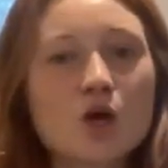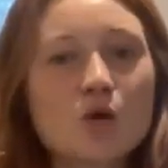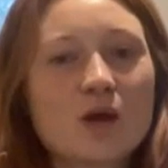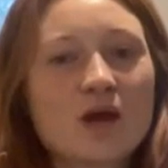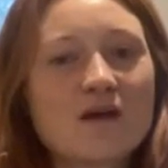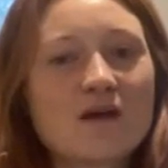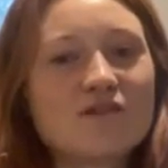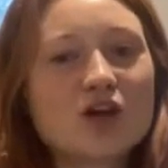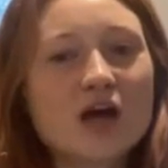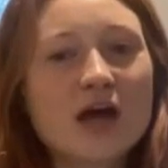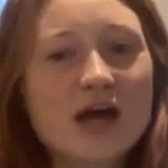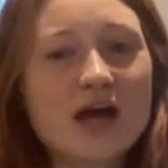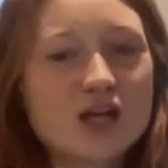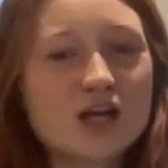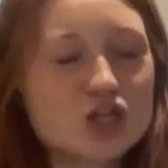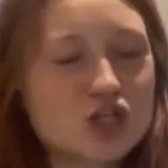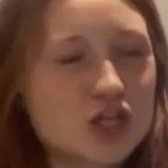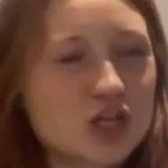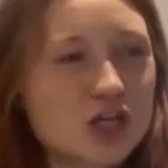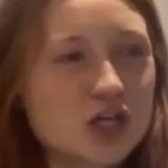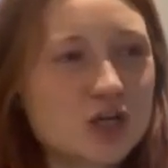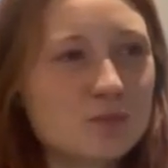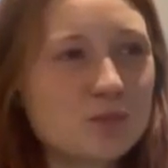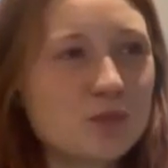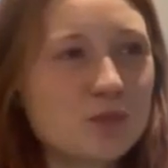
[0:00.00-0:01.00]
We have
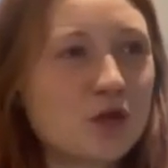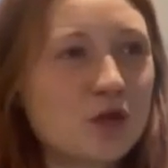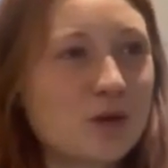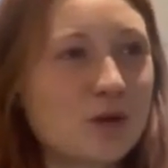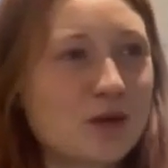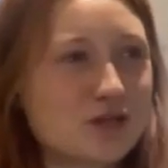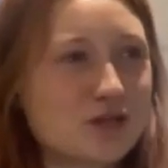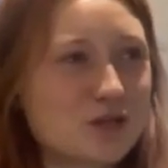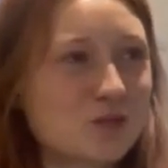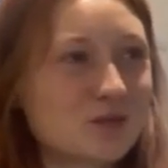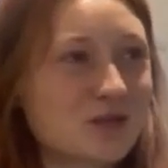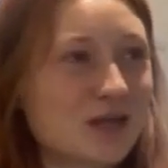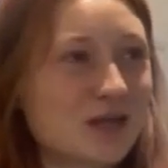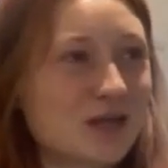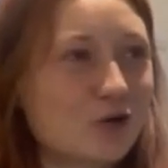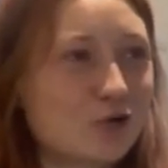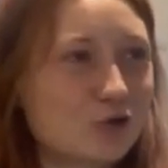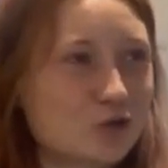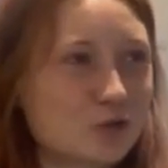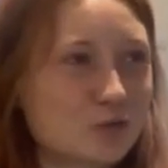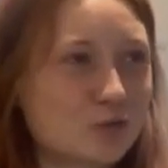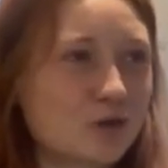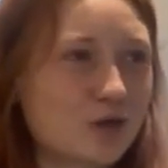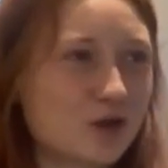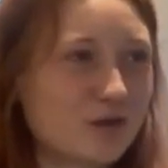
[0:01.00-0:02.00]
Nyasha, who actually was at
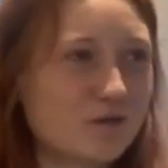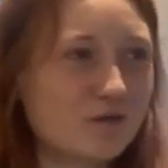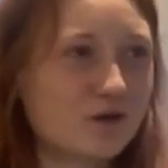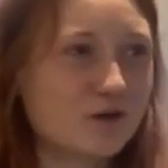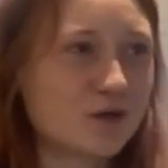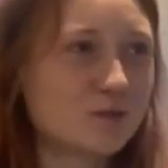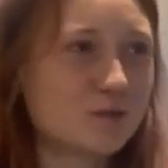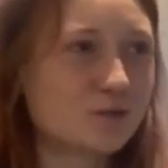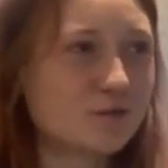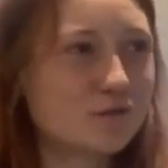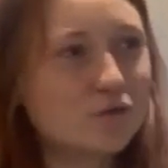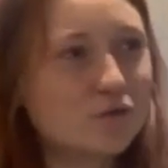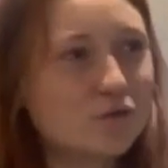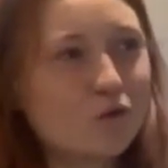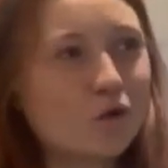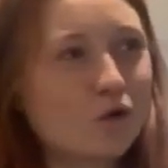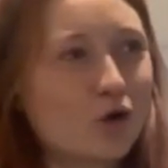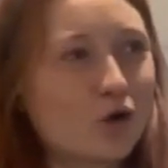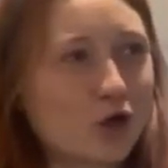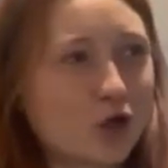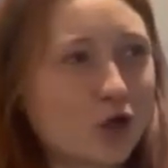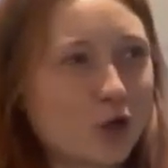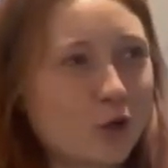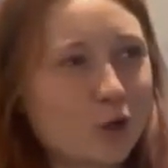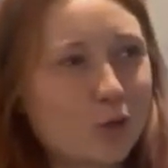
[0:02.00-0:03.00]
Entrepreneur First
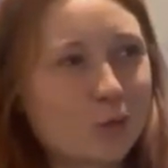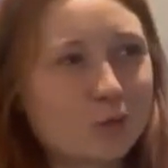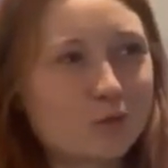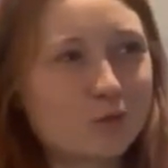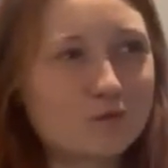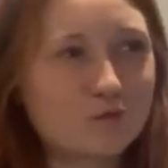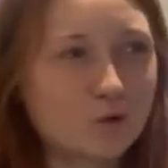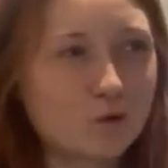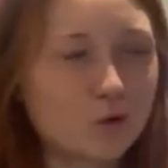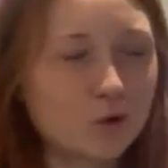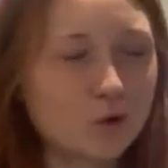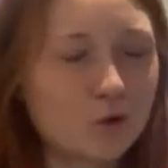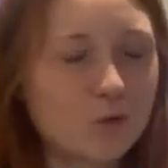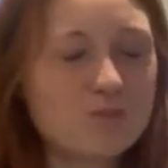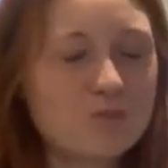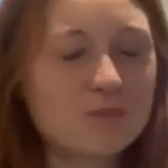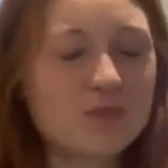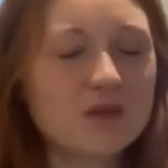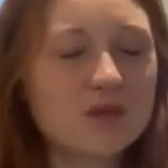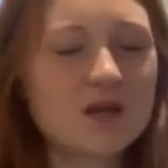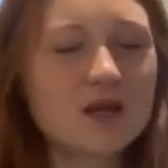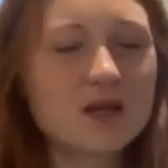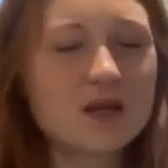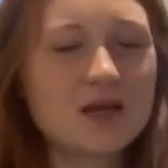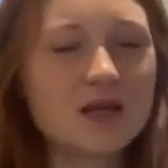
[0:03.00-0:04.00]
before, a cohort before.
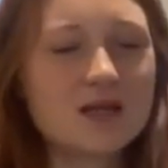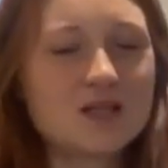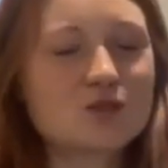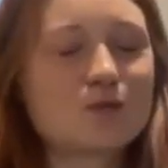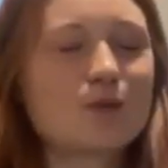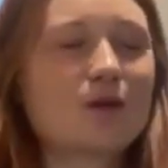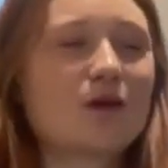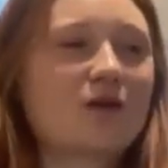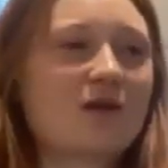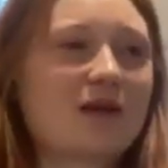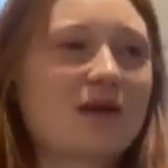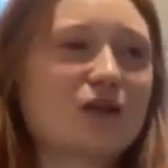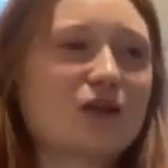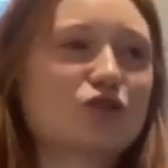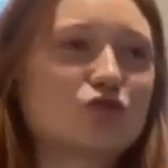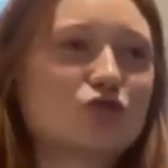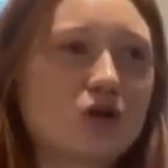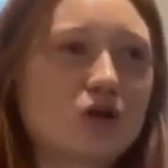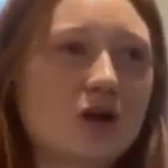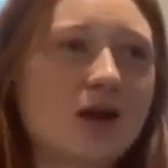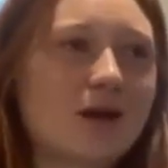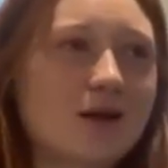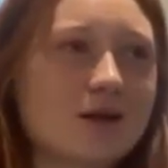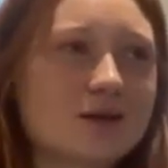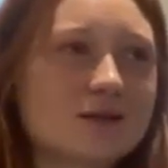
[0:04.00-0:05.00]
He's doing
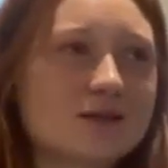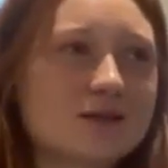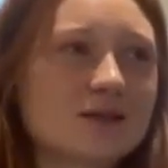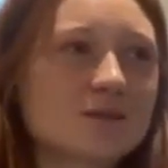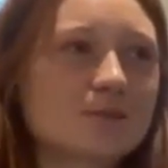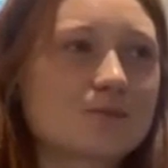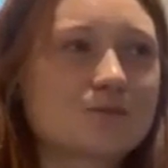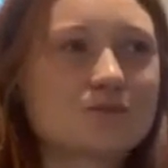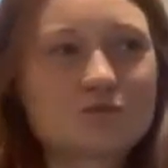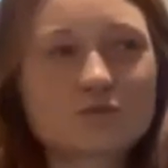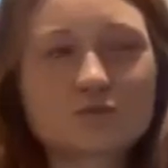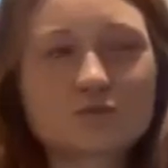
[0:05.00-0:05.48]
electronics.